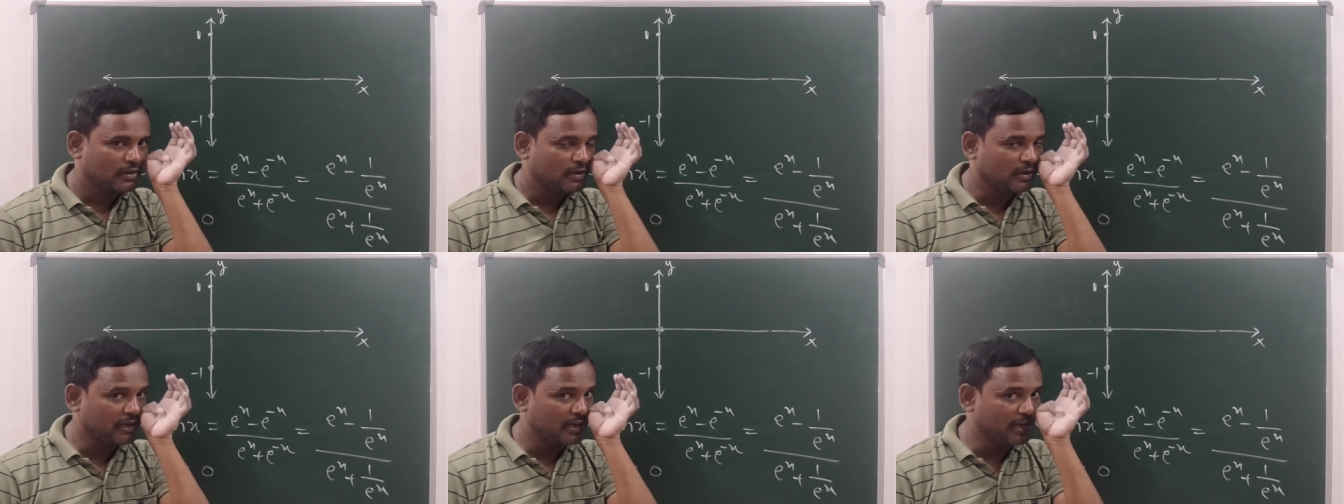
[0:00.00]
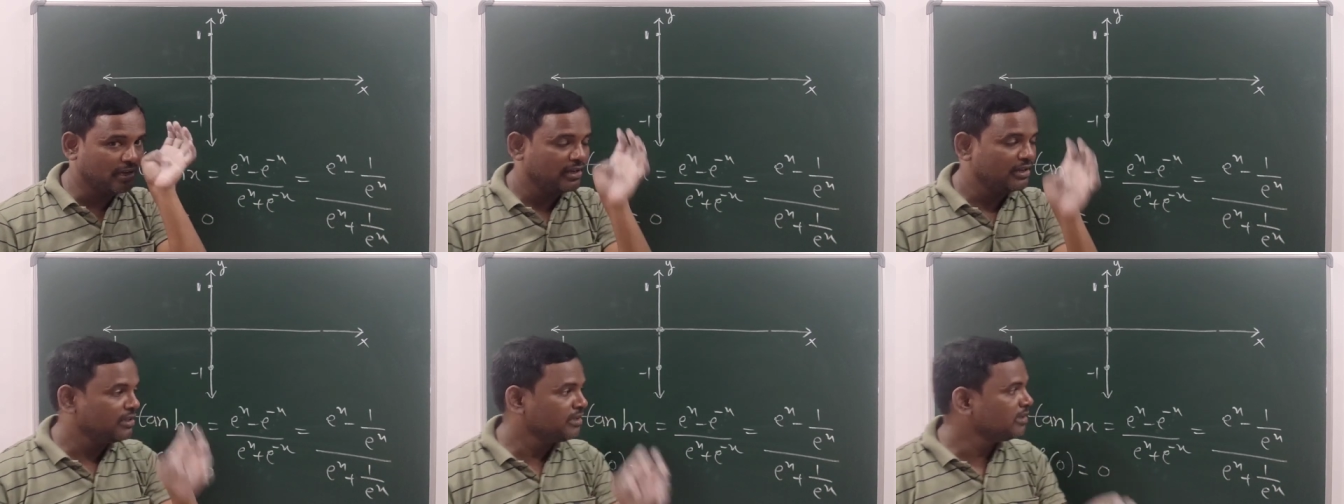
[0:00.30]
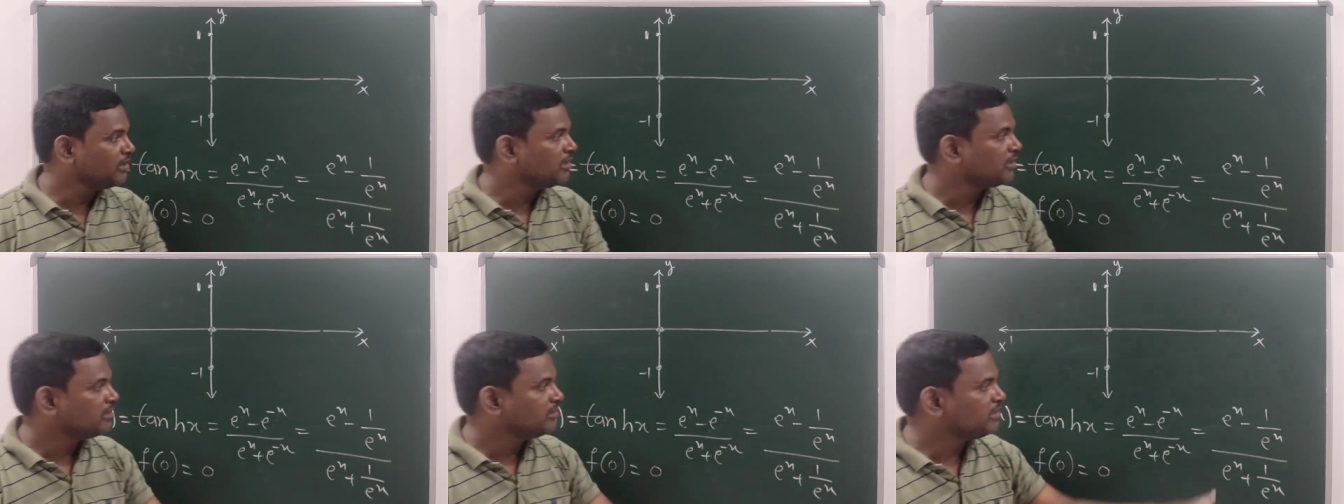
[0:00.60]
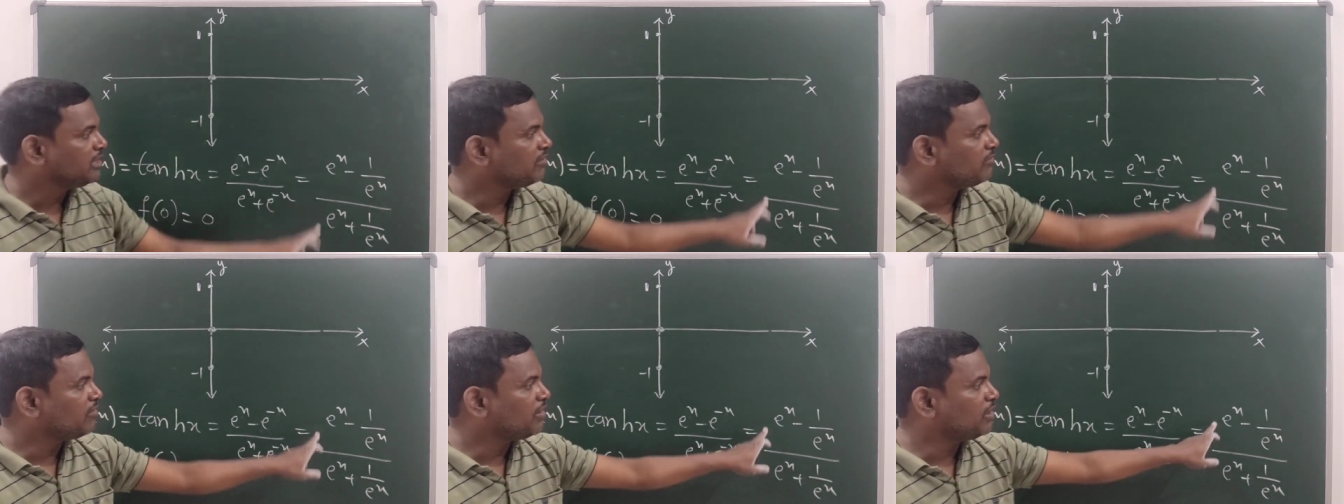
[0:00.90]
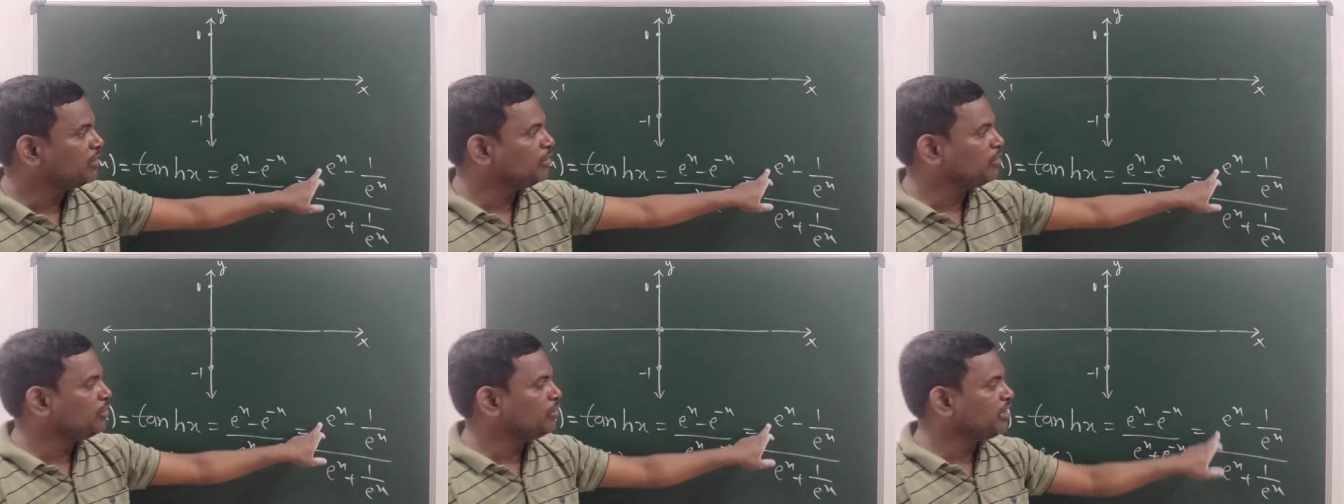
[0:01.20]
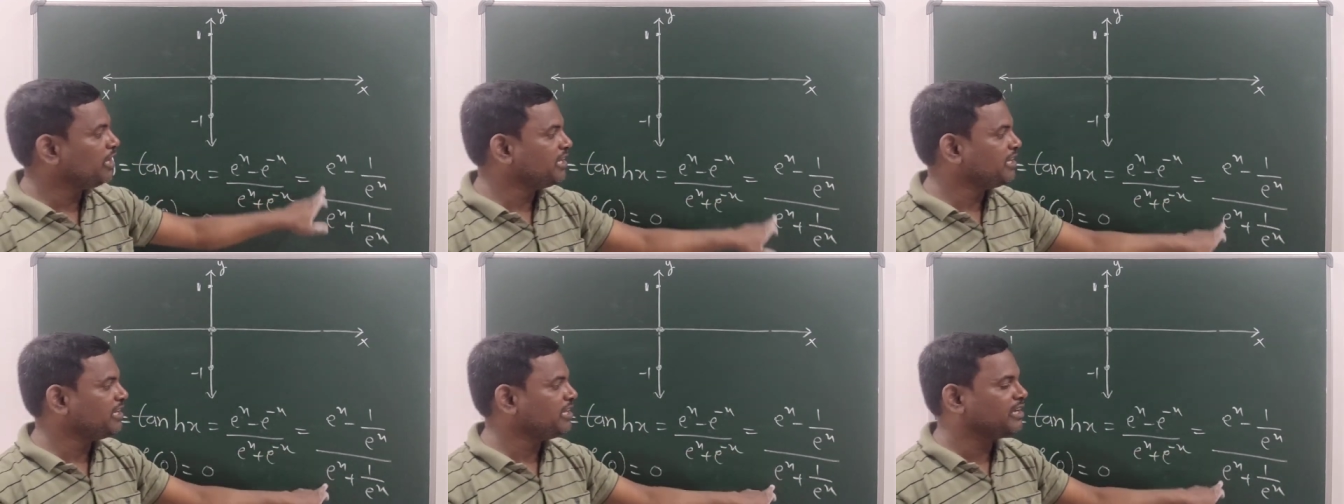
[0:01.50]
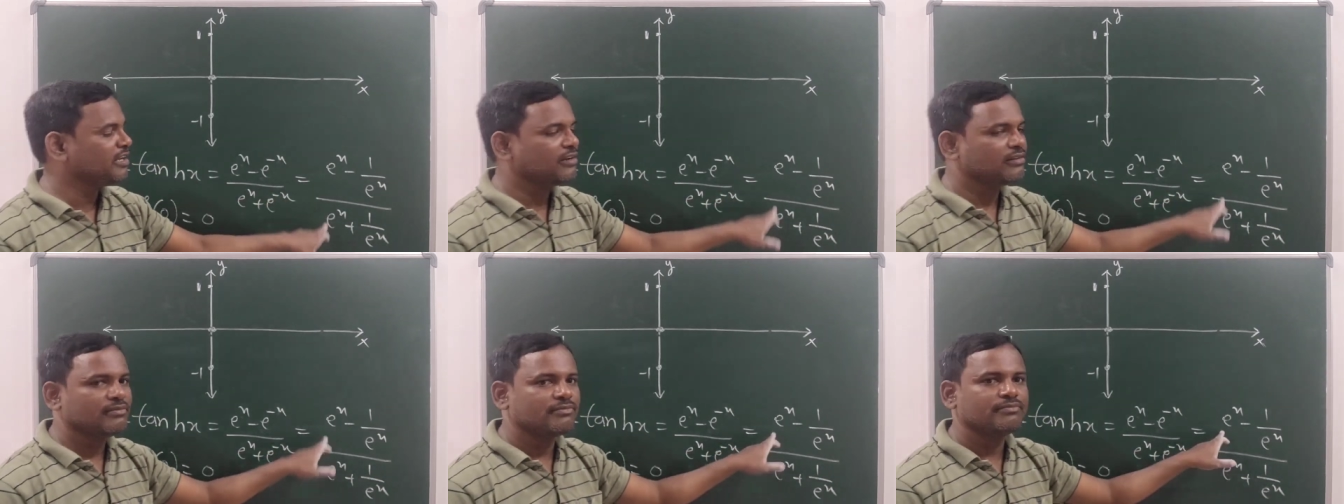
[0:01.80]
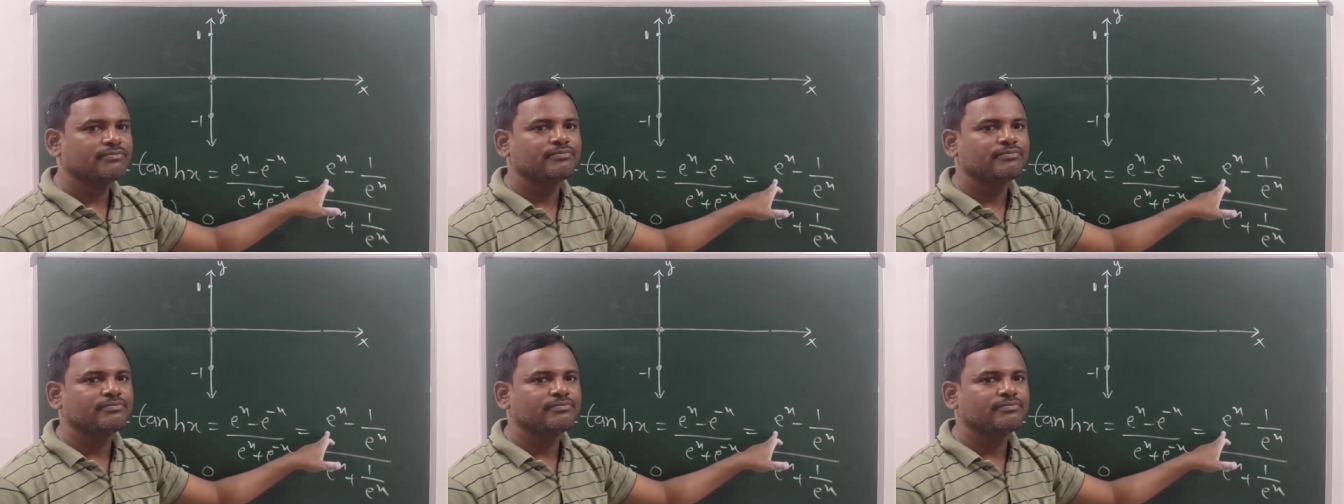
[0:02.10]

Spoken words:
Okay, then what do you get here?